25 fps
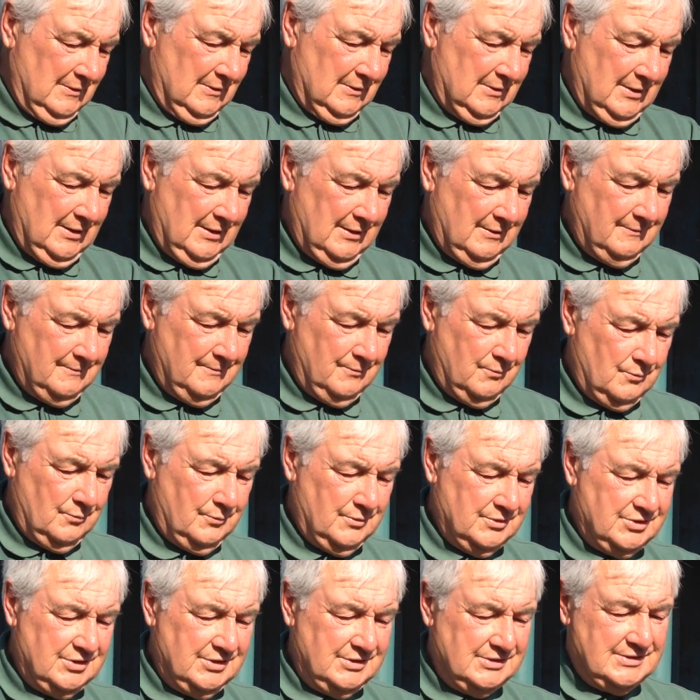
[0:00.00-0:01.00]
yeah,
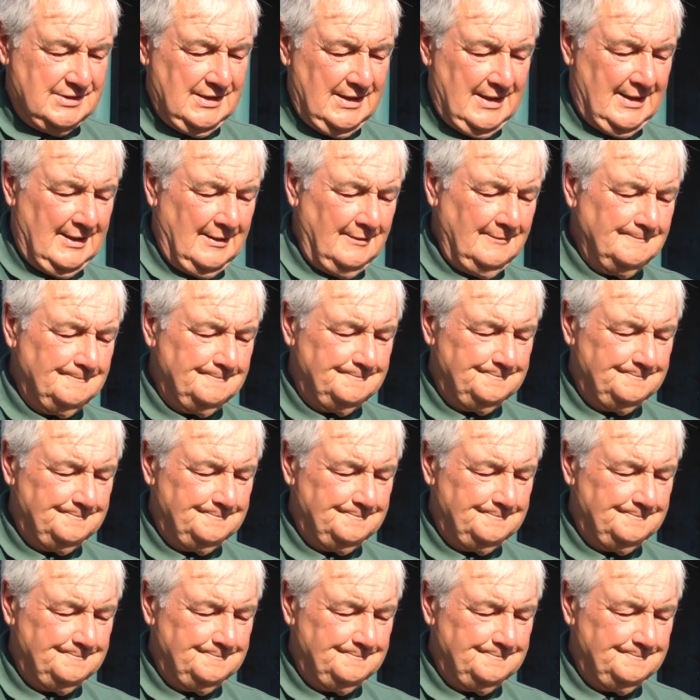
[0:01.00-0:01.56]
which is there,